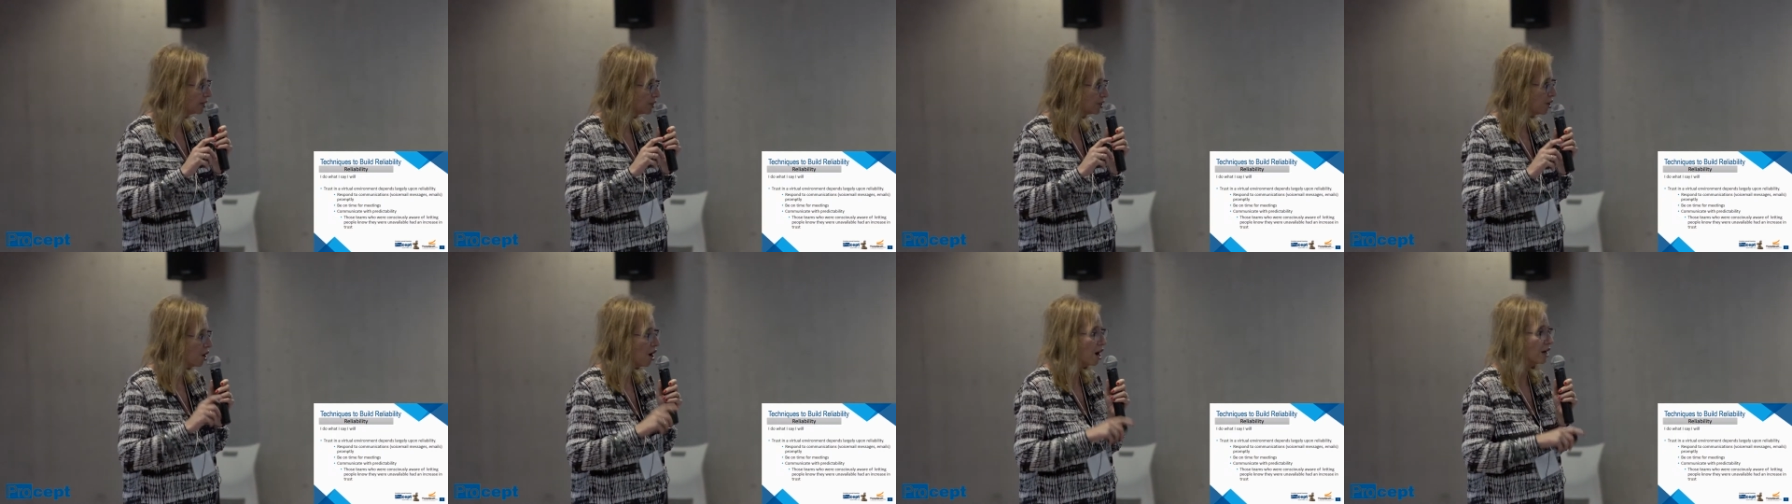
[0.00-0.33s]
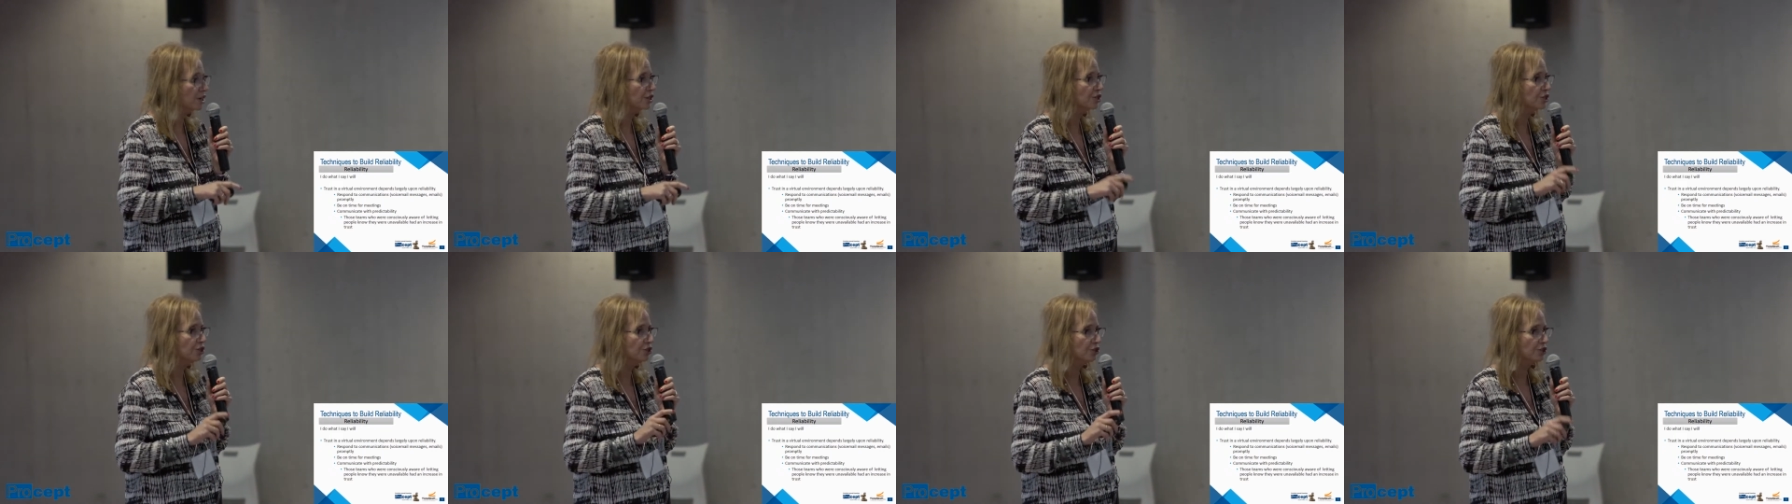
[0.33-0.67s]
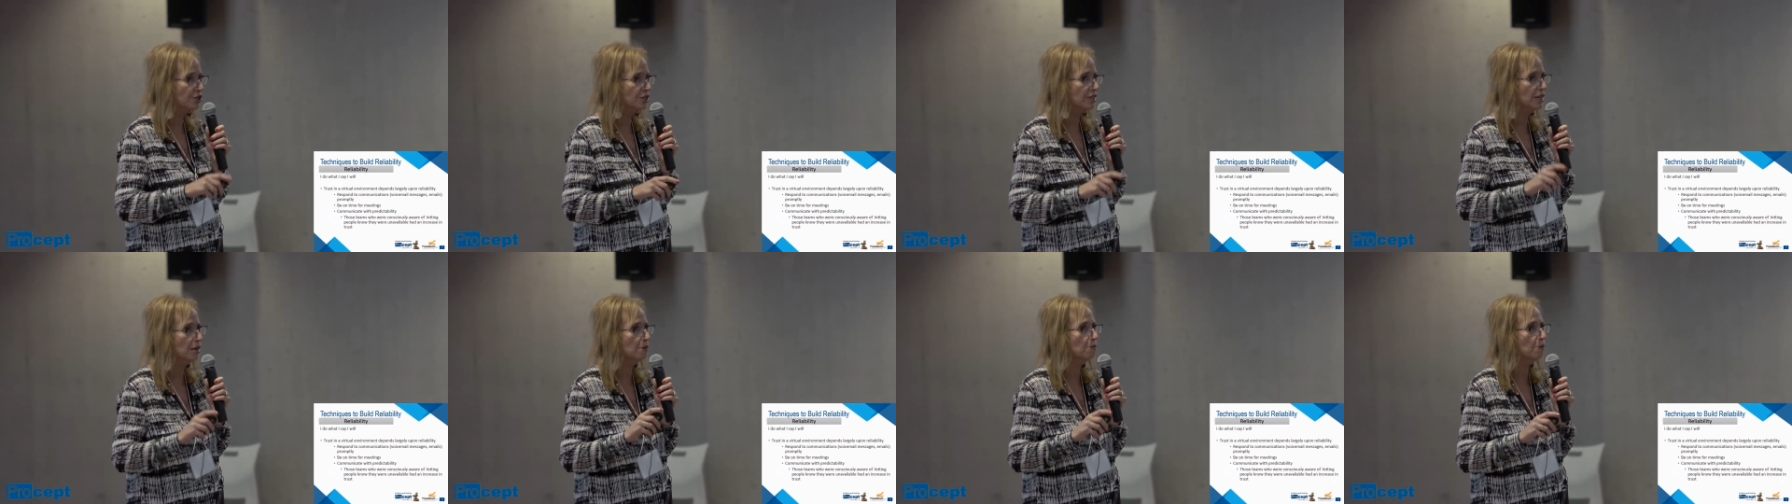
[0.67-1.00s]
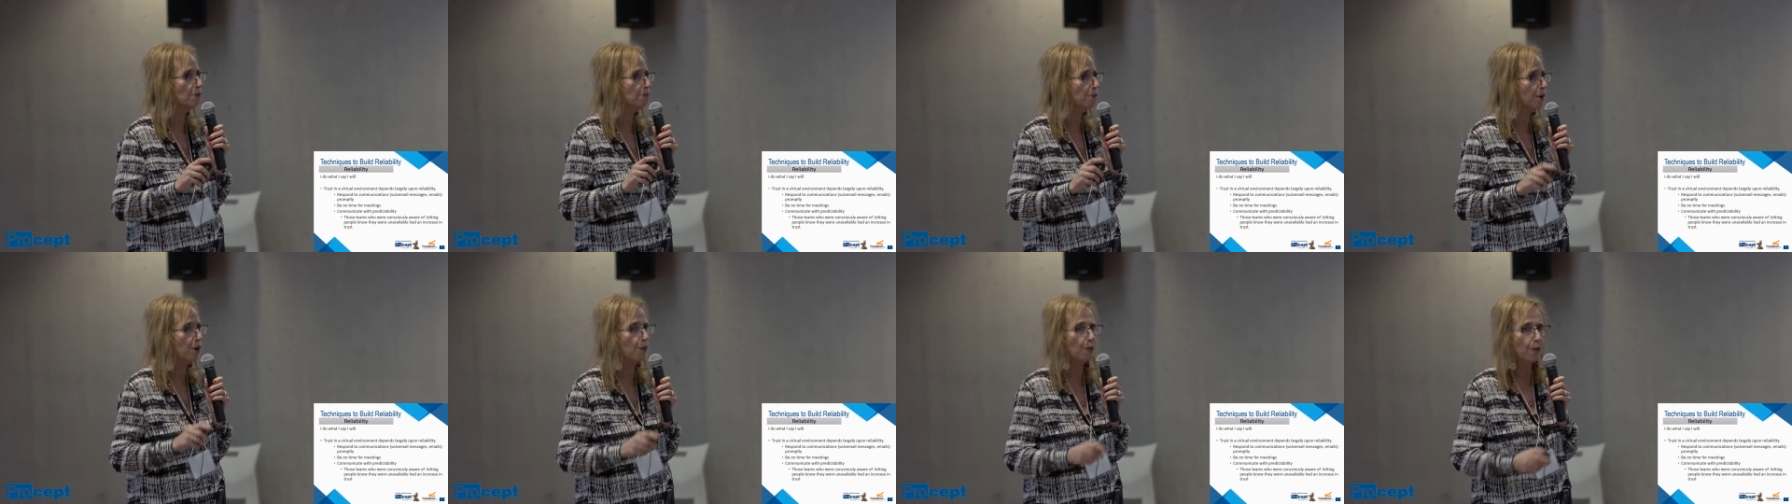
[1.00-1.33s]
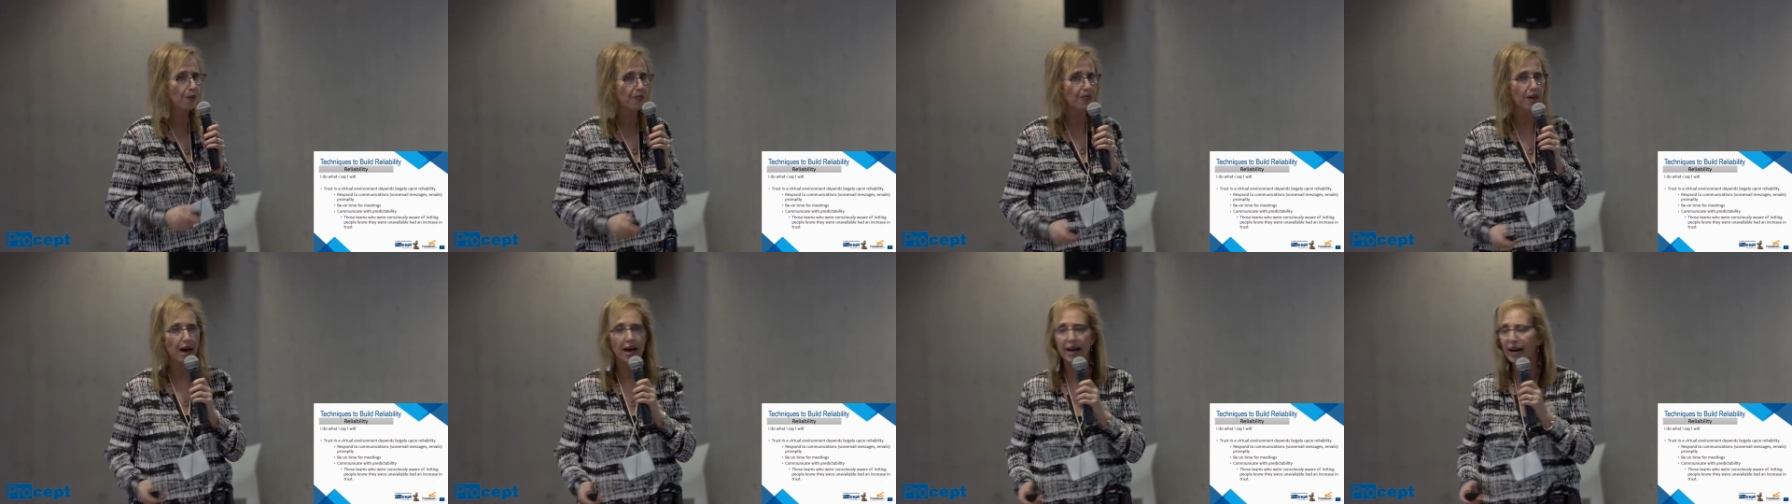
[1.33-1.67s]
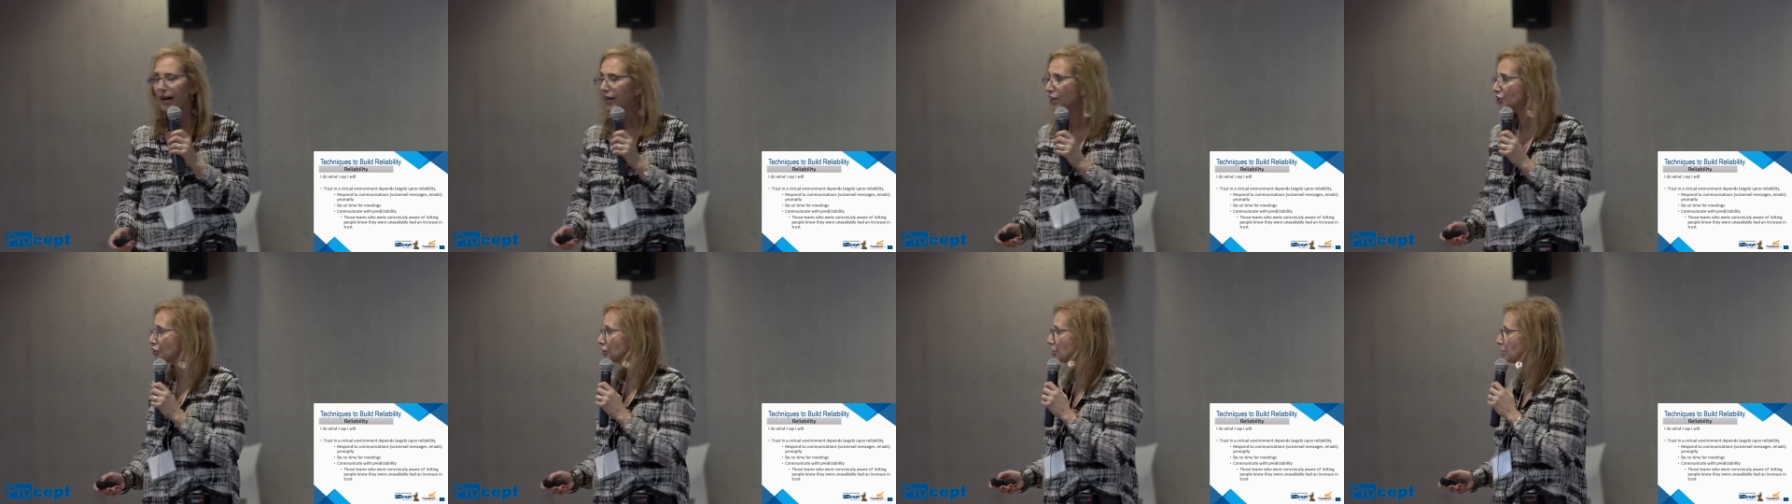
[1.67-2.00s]
Talk to your team about what that
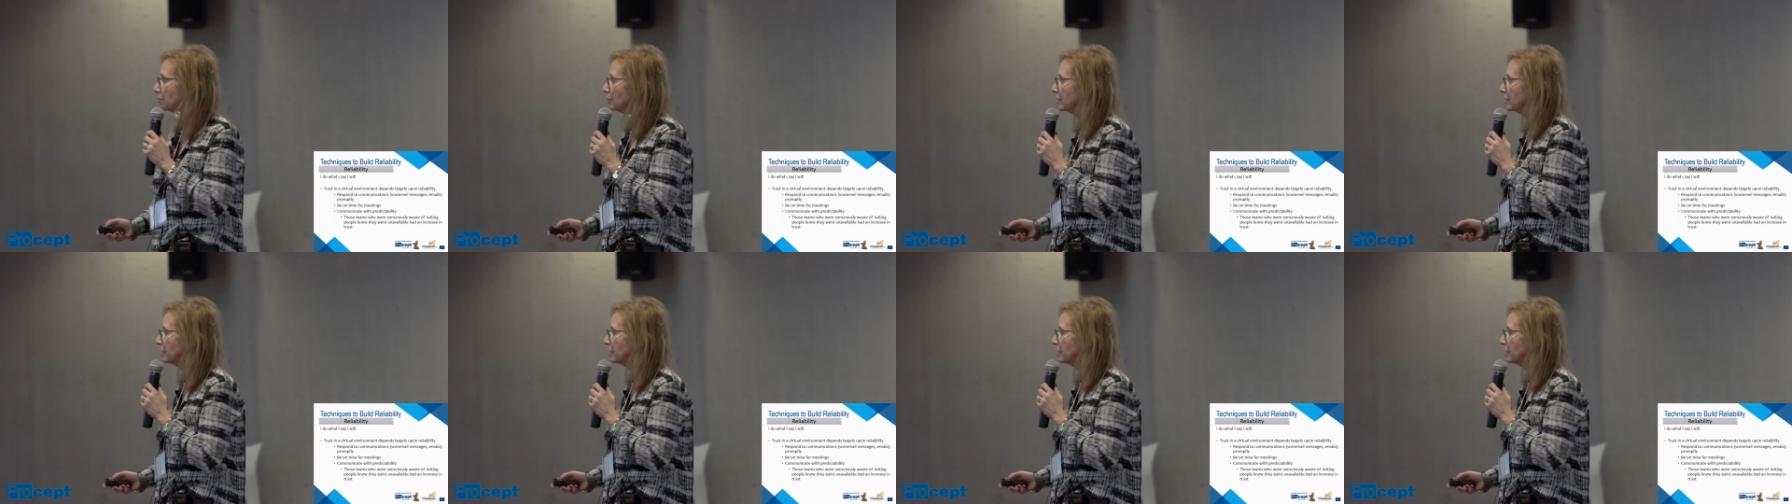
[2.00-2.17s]
actually